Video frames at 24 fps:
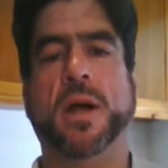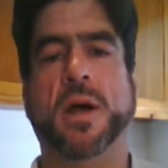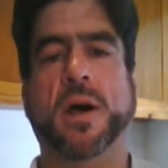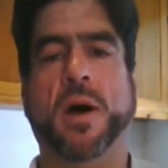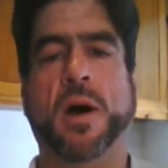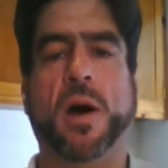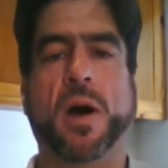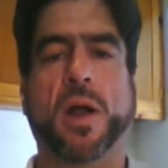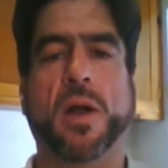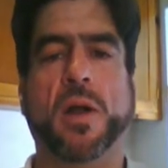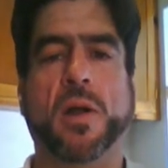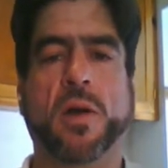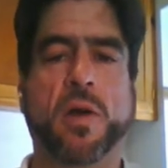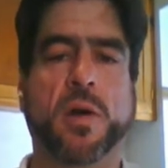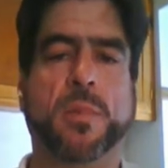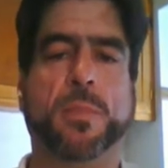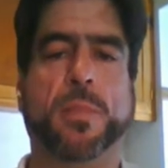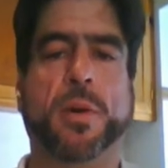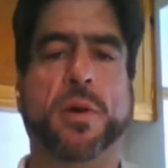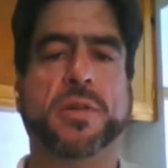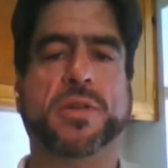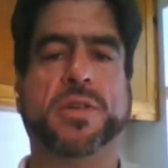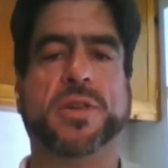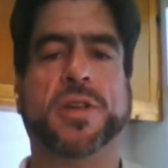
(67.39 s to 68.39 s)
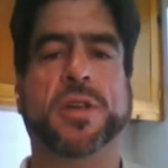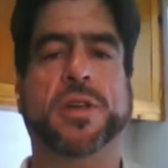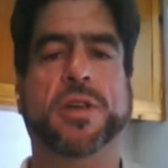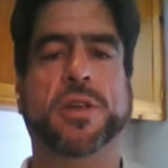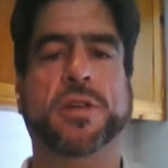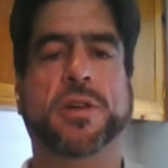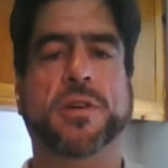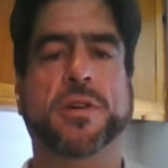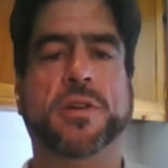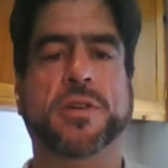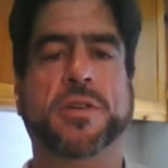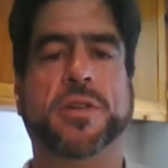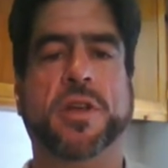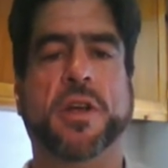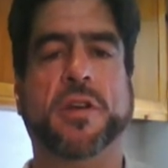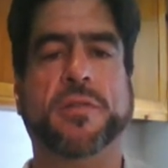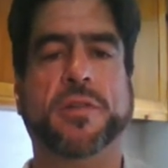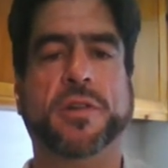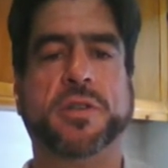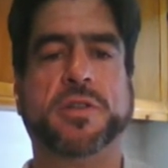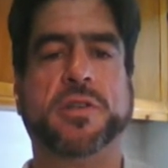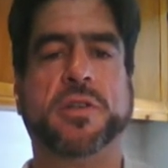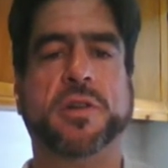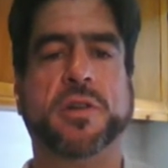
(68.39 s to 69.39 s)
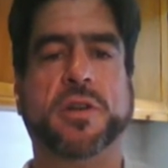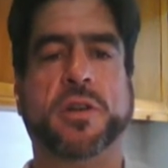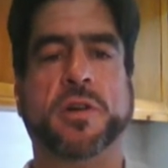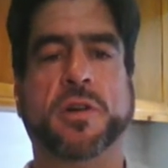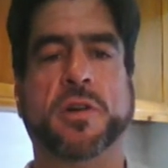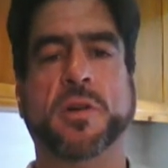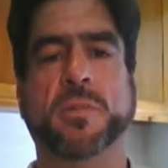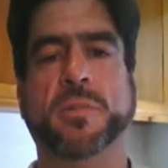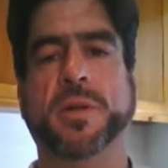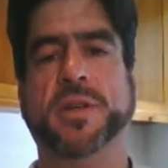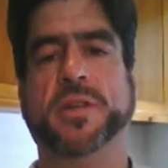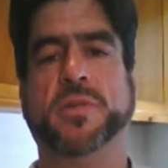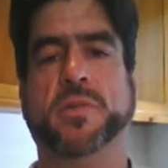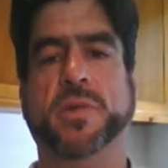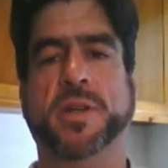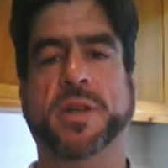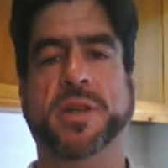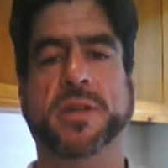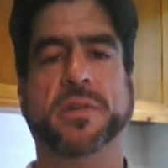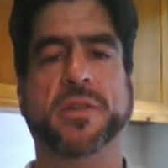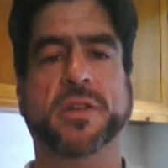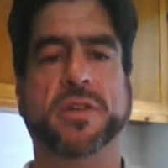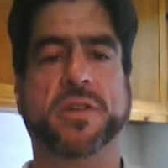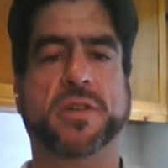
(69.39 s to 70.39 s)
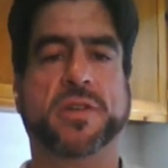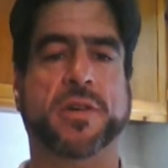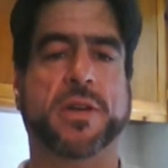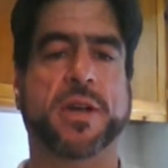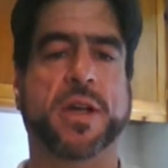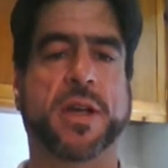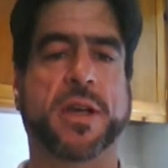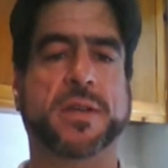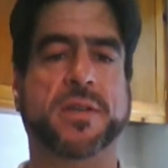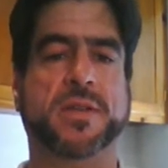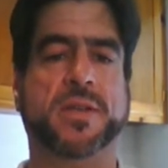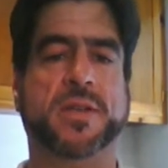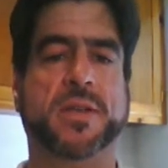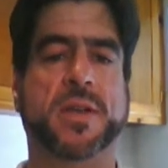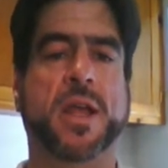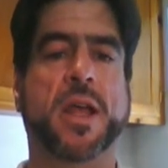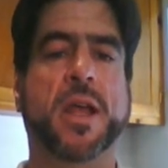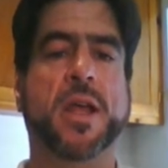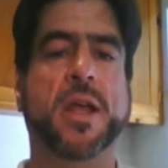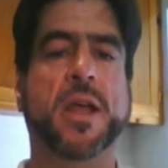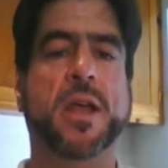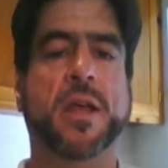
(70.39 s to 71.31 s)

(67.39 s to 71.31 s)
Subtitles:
All her persecutors overtook her between the straits.